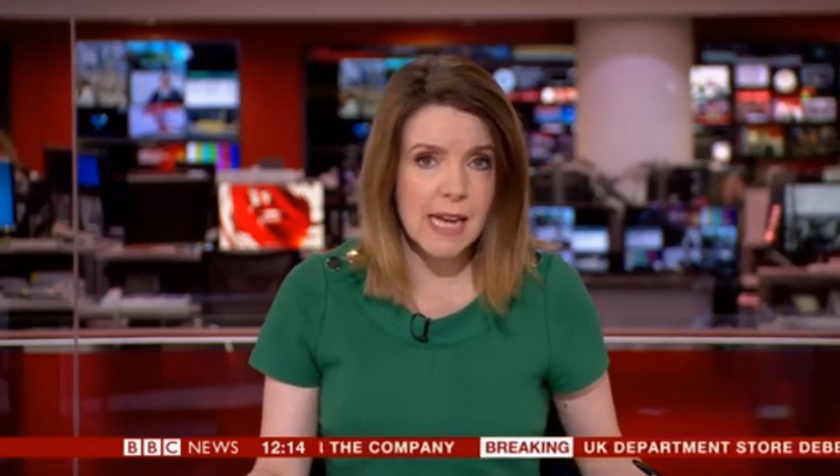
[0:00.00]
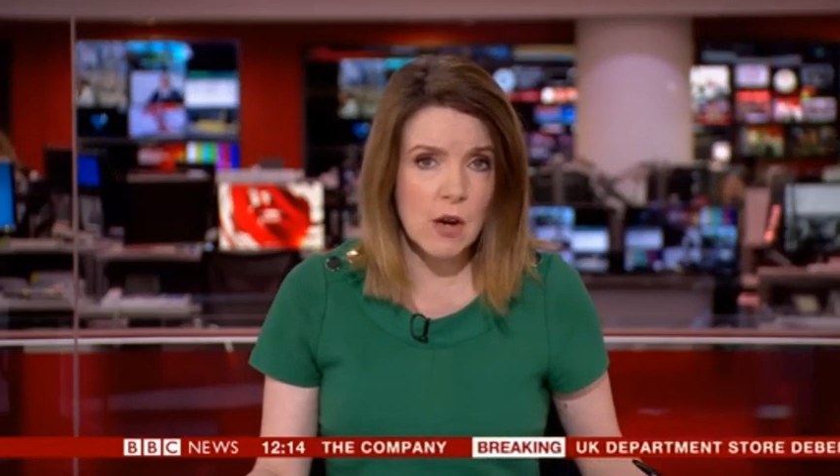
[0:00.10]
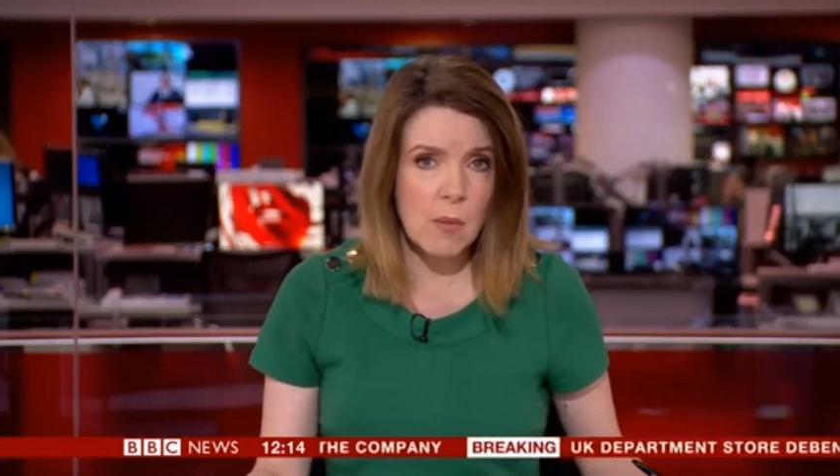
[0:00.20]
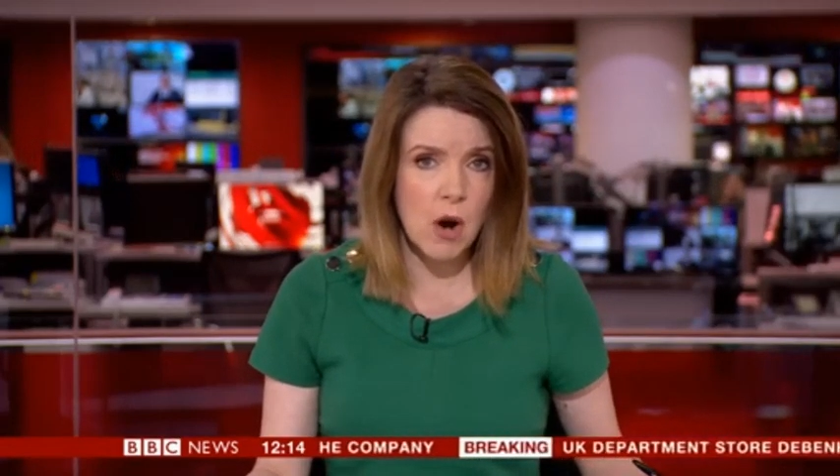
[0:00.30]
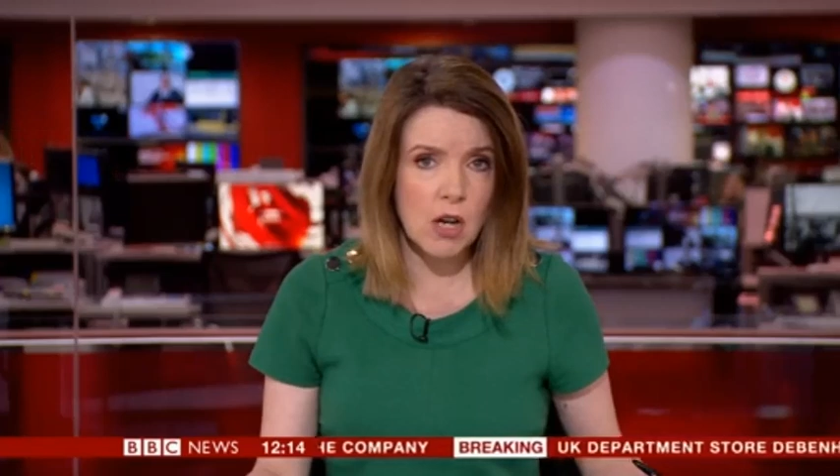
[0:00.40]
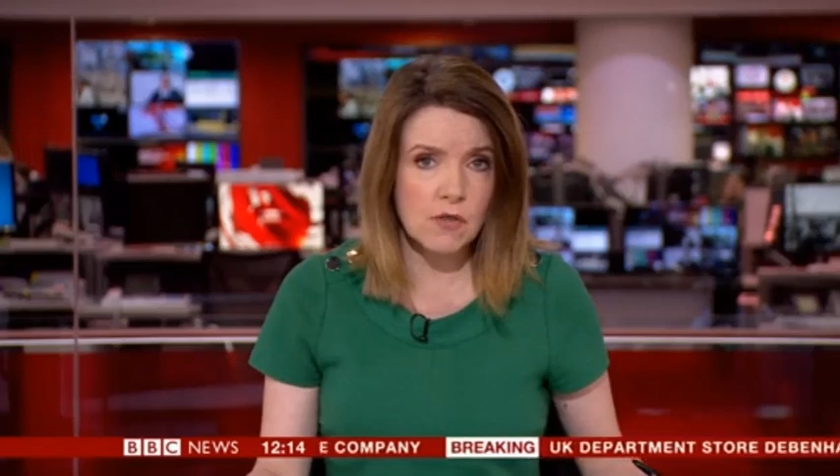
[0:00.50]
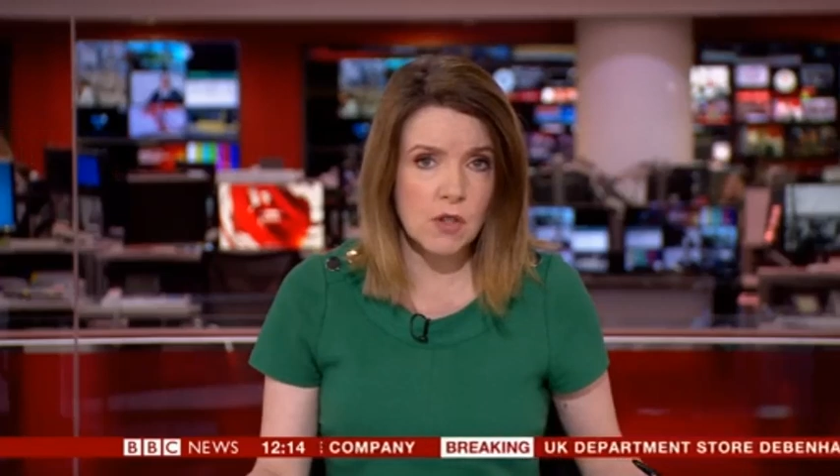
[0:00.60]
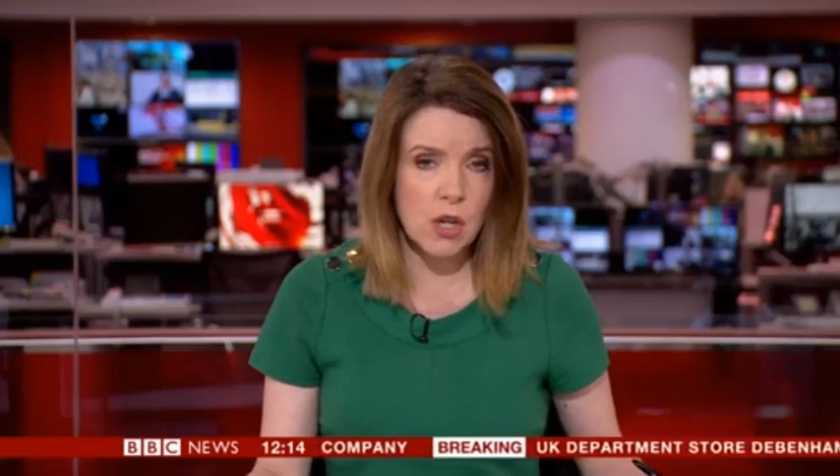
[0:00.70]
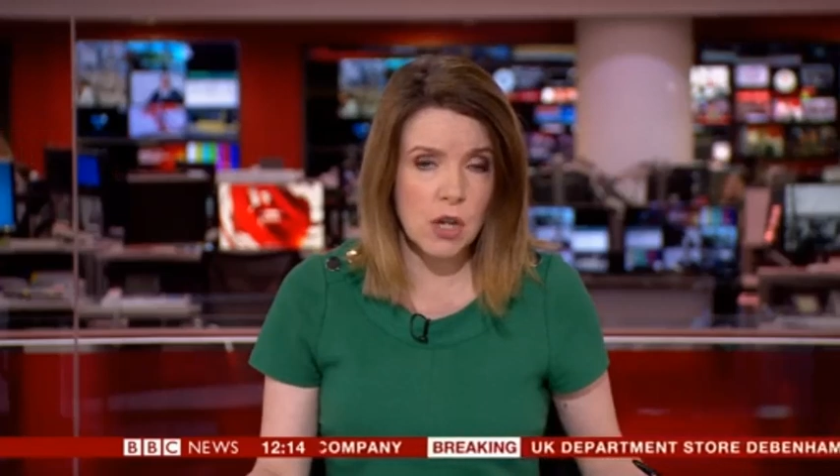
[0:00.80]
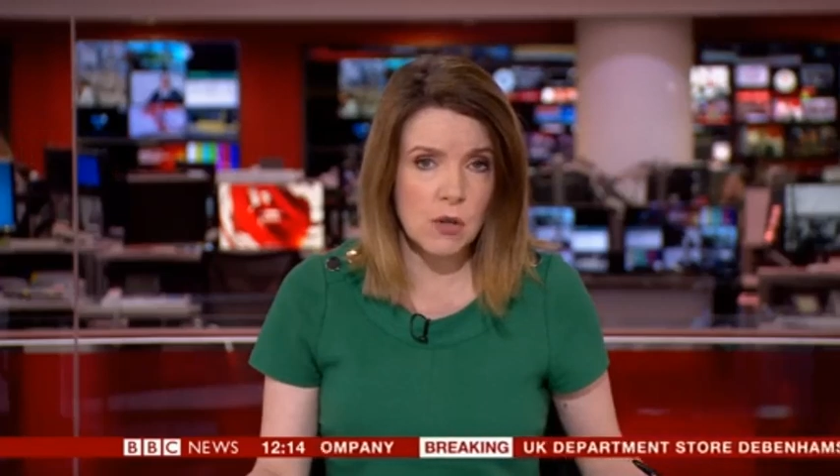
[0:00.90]
earmarked
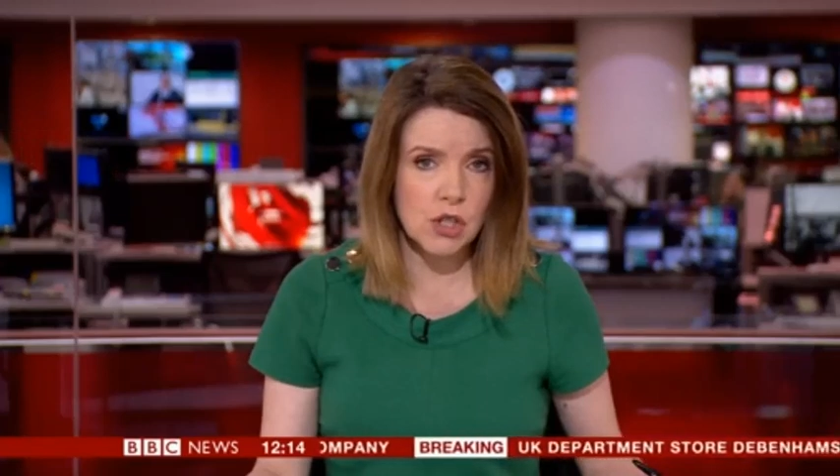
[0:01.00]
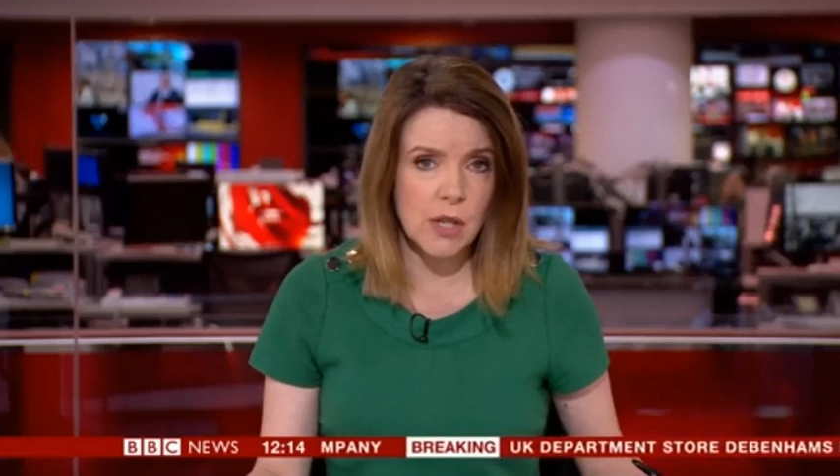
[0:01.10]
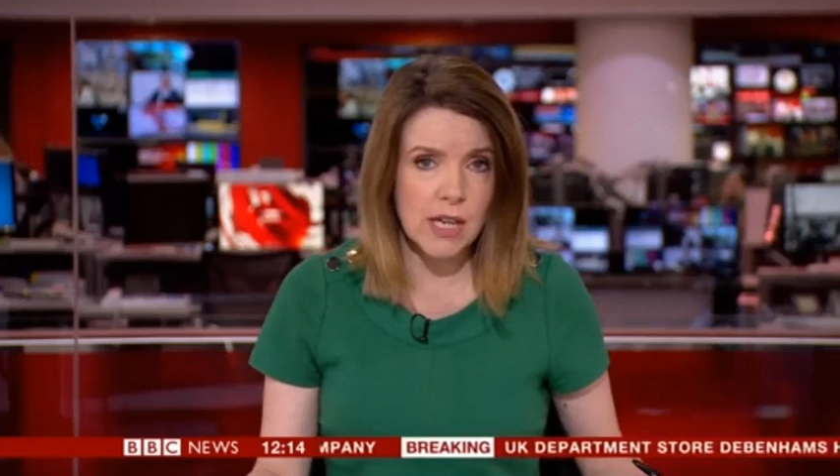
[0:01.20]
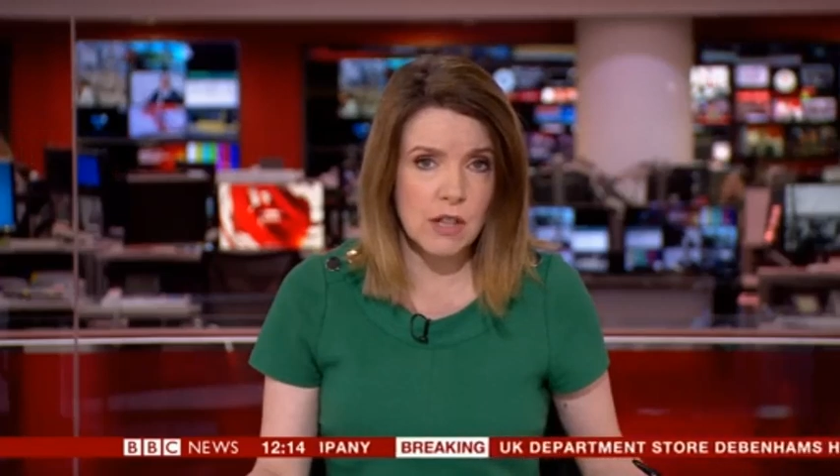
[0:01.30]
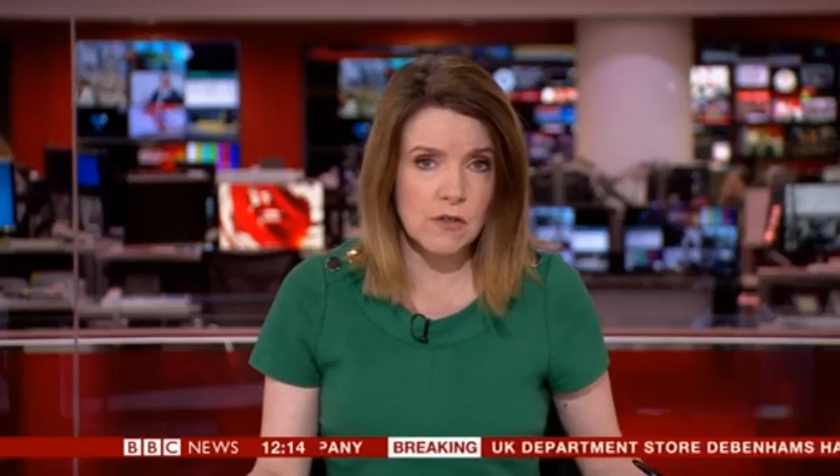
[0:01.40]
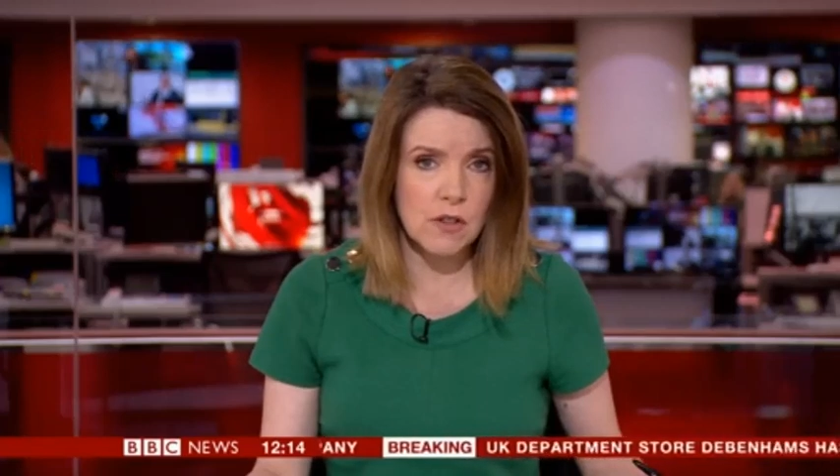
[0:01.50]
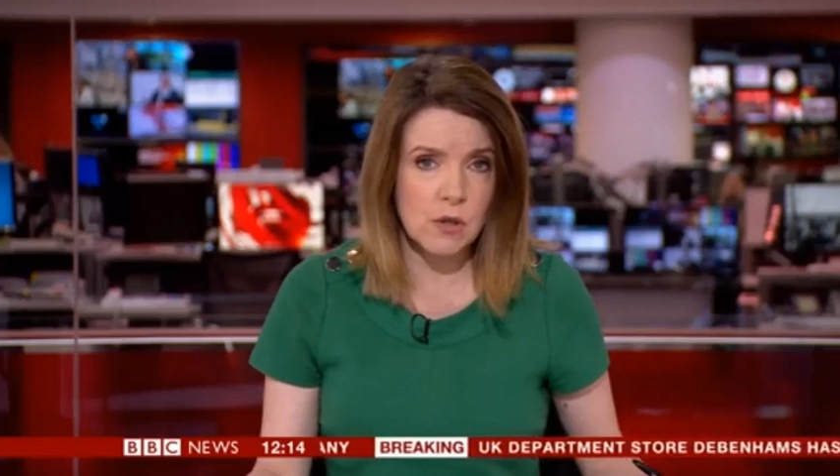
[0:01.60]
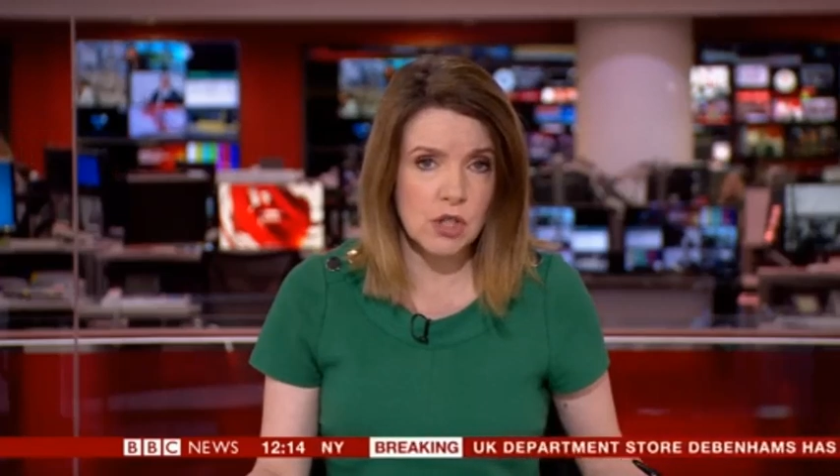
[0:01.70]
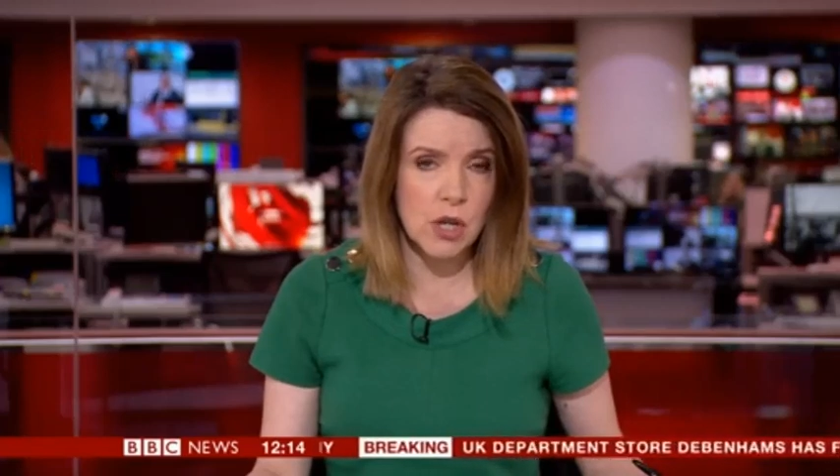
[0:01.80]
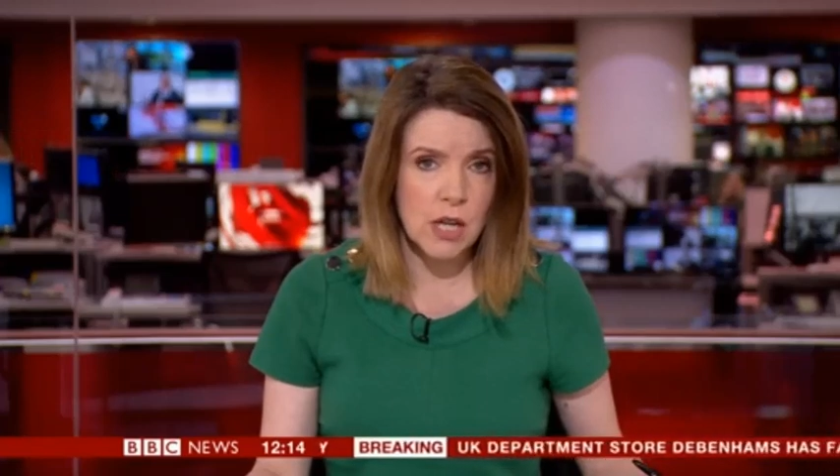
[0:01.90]
for closure in the
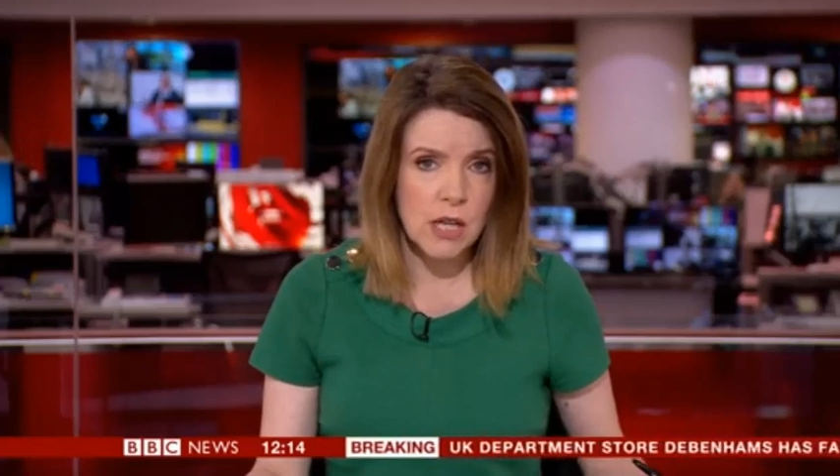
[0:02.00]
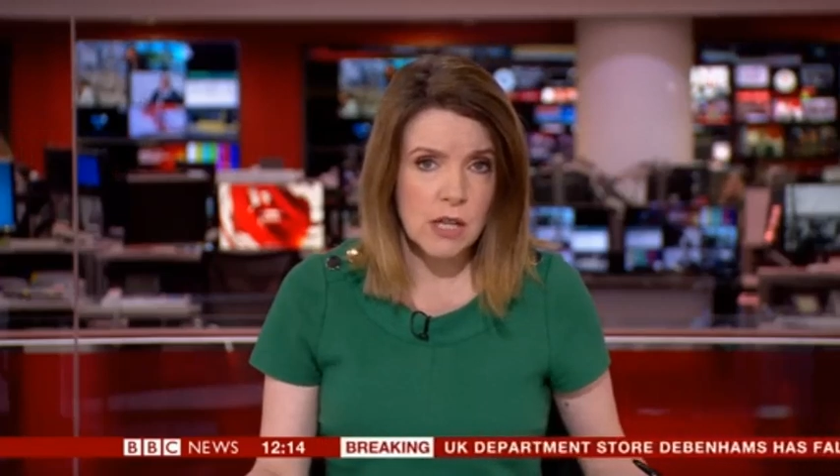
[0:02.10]
future.